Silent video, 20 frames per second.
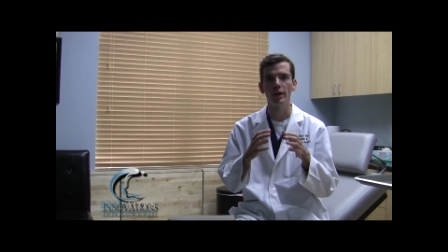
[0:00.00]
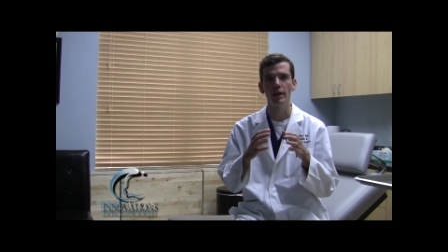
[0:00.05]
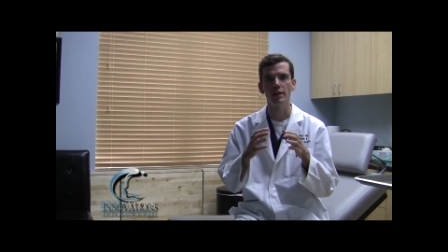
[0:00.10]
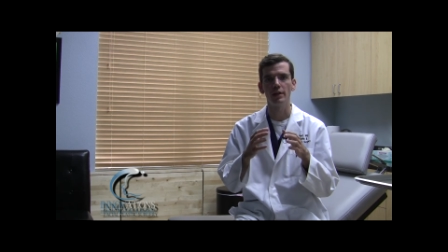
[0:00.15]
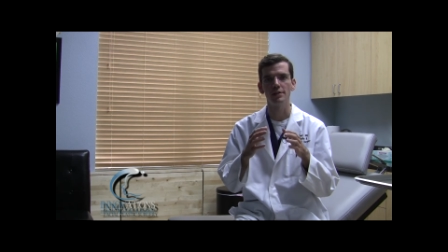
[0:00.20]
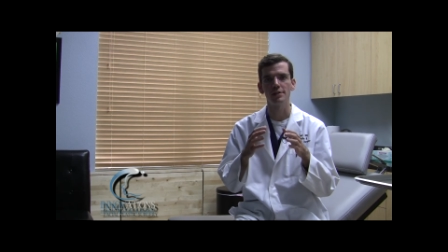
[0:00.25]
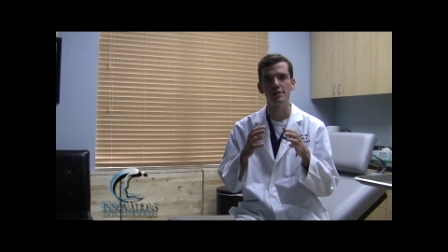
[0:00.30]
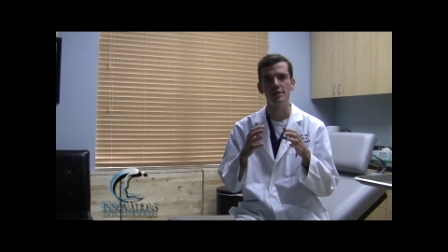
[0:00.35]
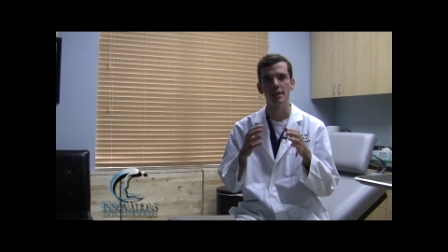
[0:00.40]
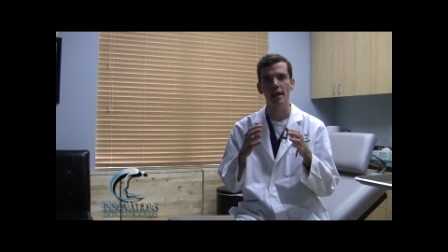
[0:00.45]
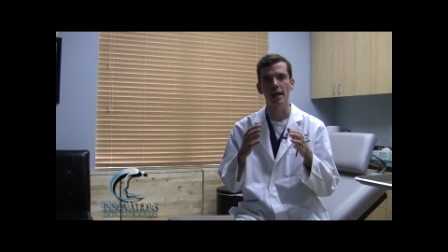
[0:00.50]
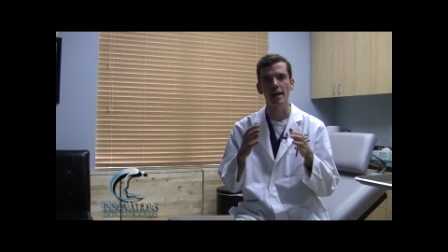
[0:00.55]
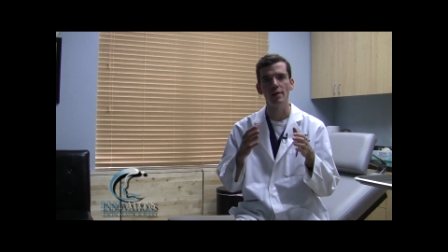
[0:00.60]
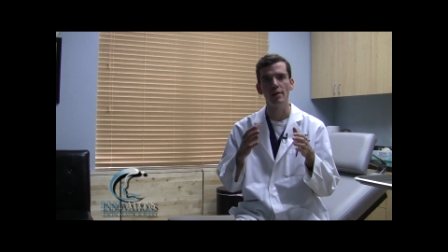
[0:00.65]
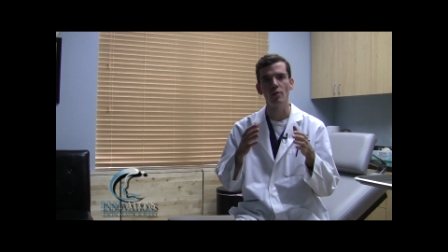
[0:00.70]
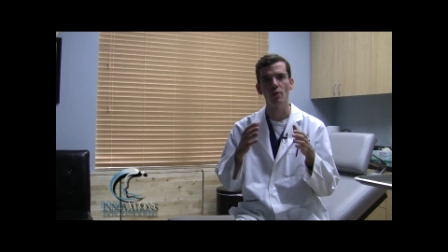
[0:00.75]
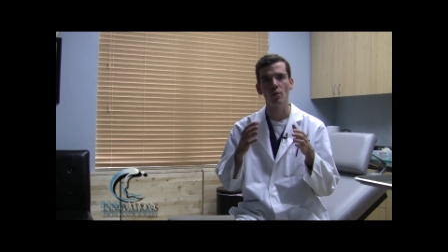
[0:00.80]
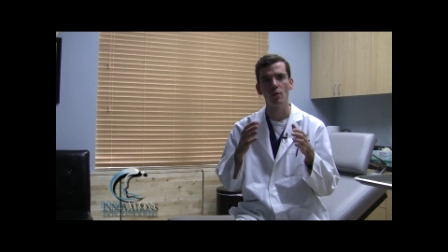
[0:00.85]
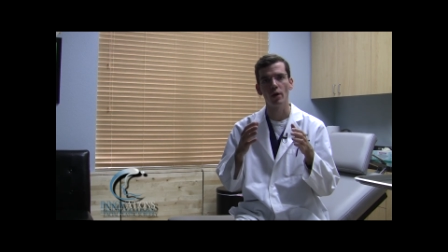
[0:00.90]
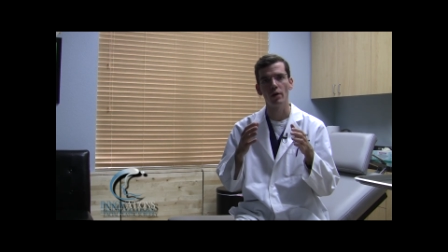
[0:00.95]
in a
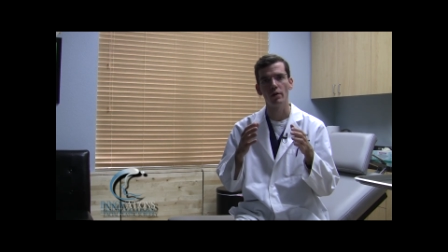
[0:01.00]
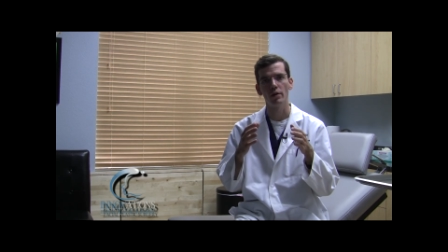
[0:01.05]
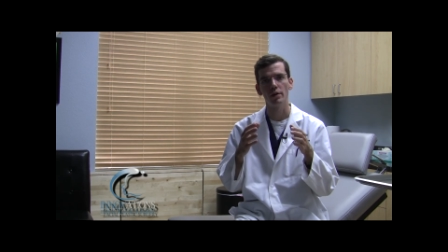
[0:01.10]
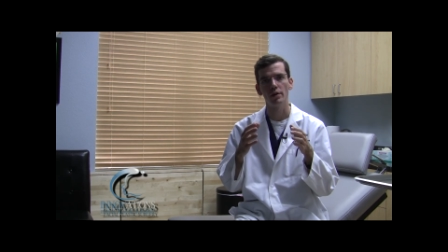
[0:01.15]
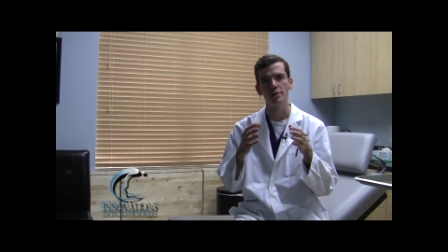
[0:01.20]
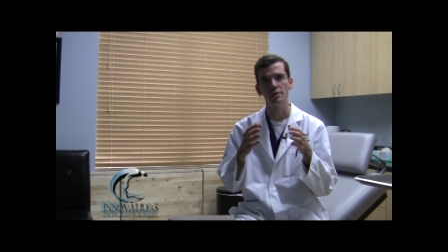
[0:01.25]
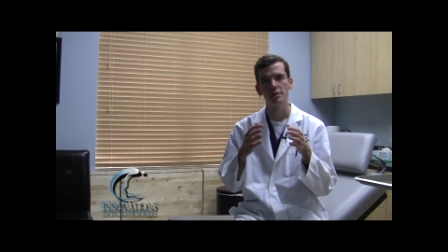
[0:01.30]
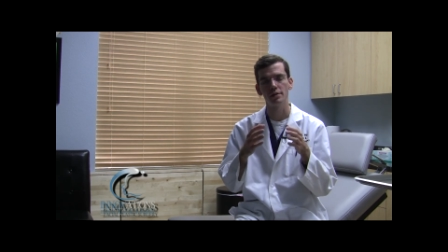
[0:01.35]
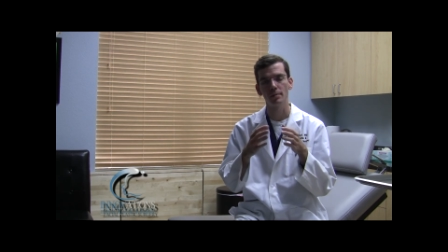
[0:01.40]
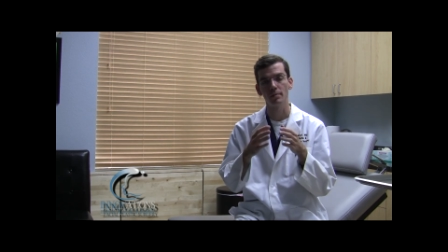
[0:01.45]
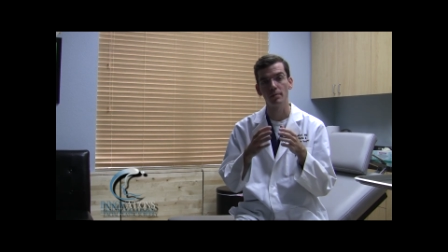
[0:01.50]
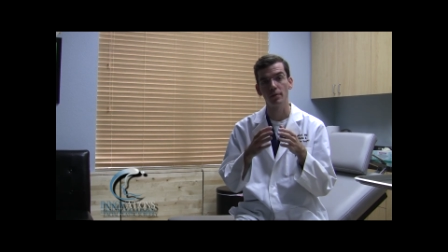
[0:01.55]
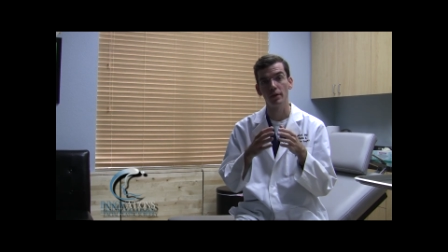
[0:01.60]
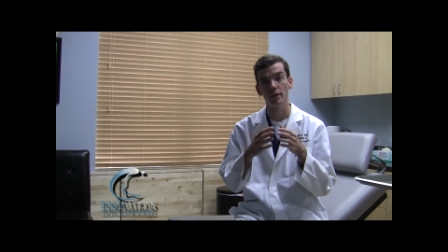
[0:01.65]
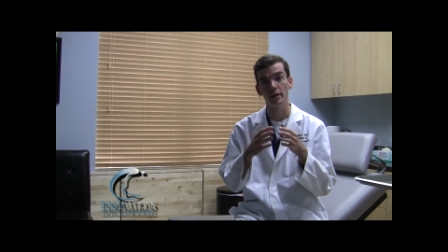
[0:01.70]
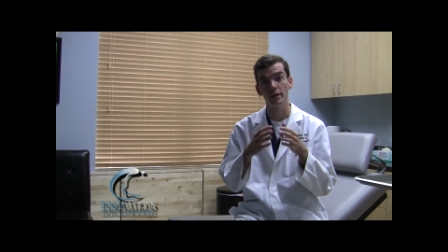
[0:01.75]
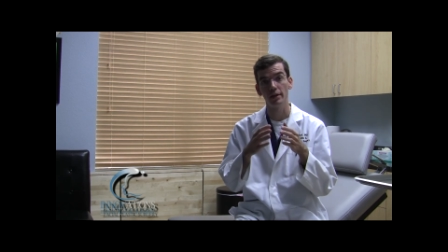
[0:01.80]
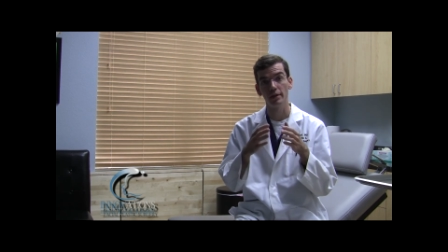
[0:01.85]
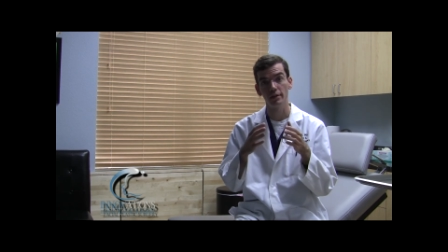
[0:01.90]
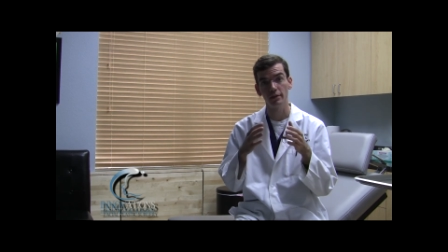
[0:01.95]
state where it is
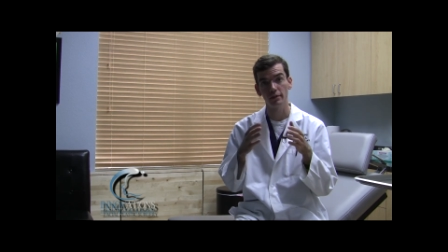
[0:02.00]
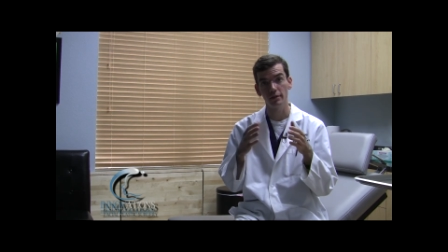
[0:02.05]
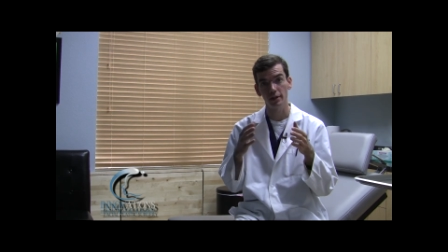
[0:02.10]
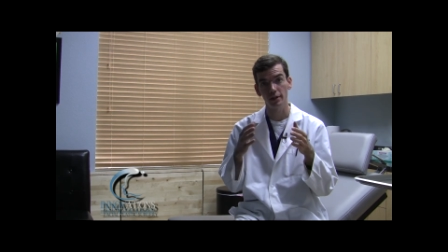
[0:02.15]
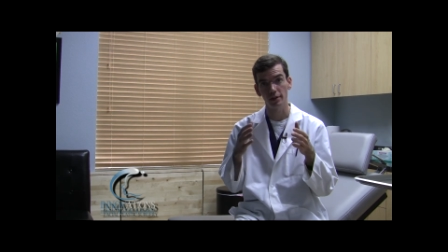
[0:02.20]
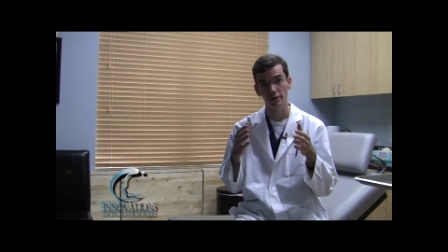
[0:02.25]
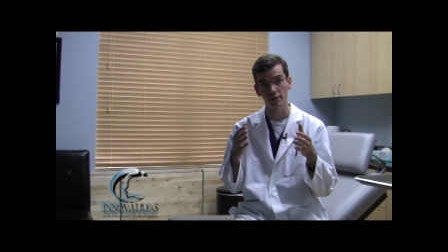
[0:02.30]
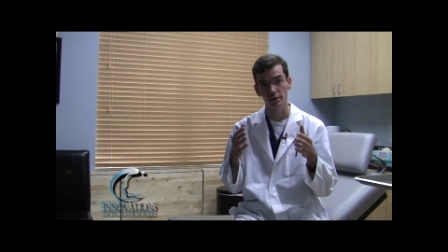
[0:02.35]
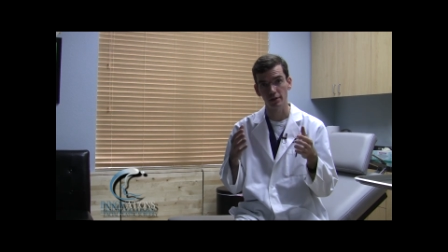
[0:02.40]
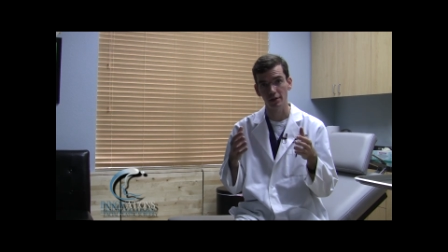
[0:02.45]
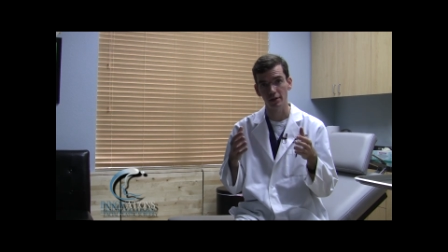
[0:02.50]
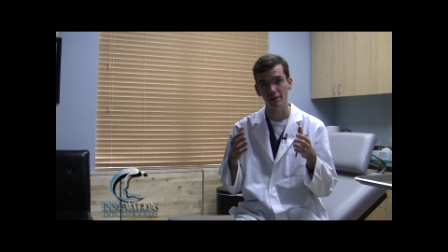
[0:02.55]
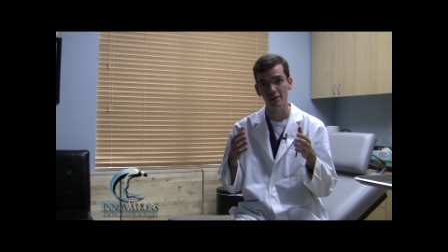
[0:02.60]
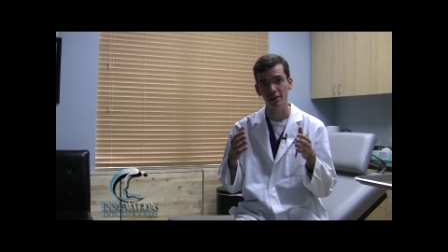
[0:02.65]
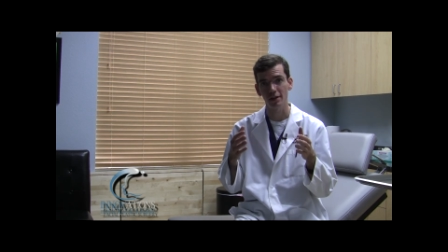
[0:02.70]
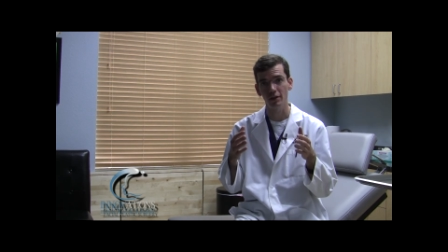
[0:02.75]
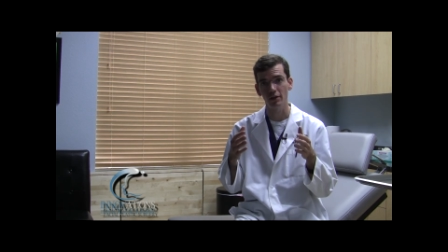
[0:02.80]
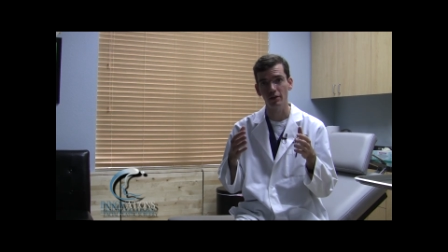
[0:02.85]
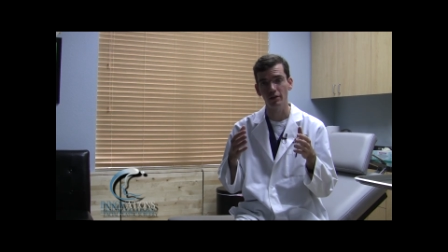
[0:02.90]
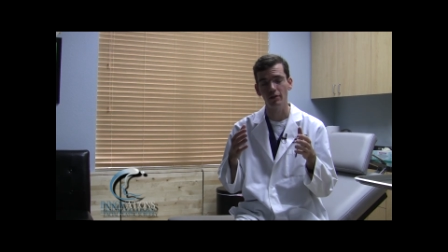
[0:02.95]
simply
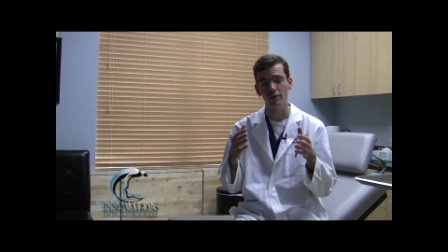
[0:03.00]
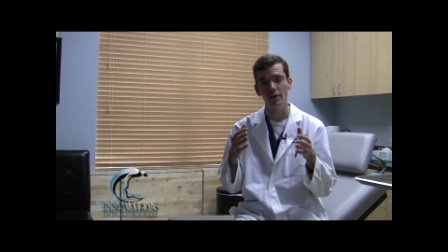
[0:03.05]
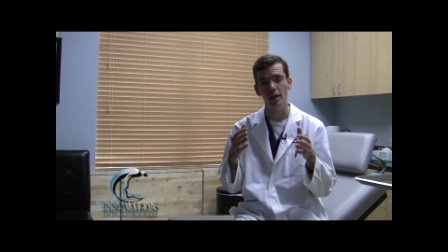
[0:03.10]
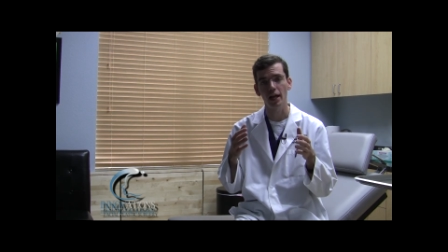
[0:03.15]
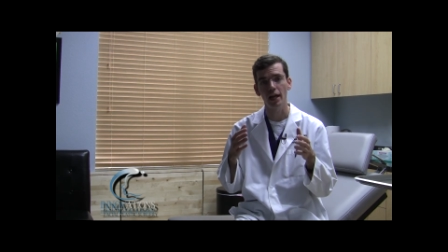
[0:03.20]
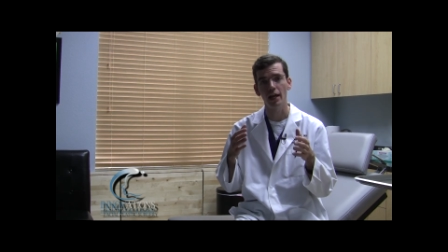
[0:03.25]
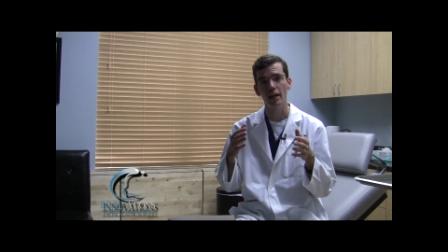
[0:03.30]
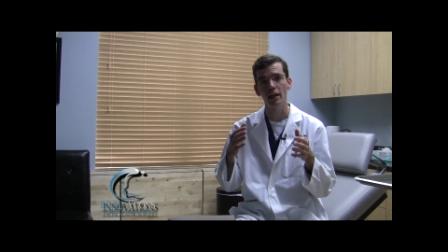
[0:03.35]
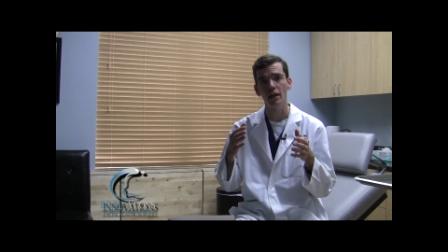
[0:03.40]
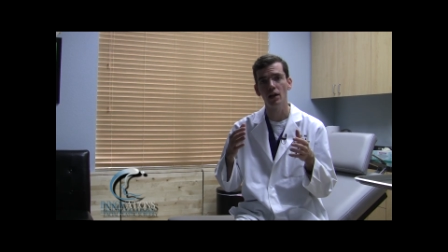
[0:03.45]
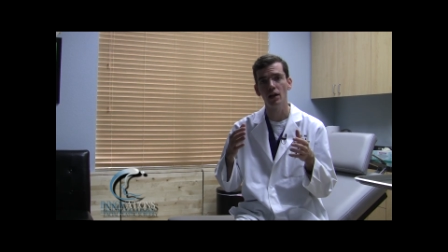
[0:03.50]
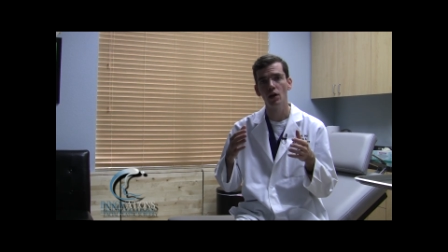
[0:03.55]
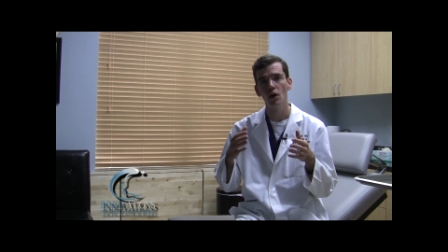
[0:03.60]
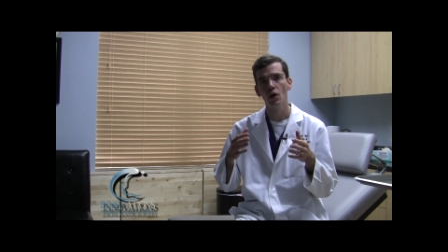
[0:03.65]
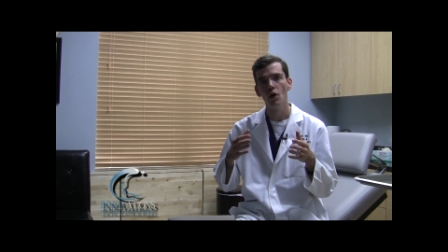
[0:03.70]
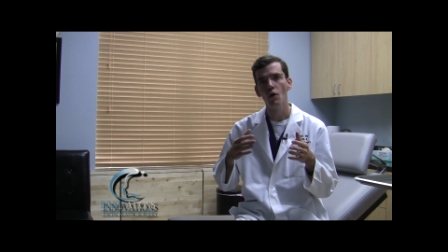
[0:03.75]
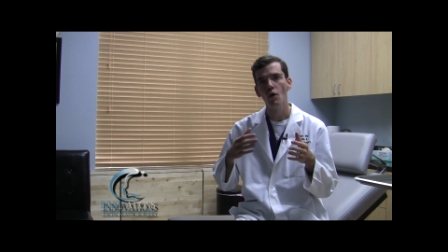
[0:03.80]
existing on your head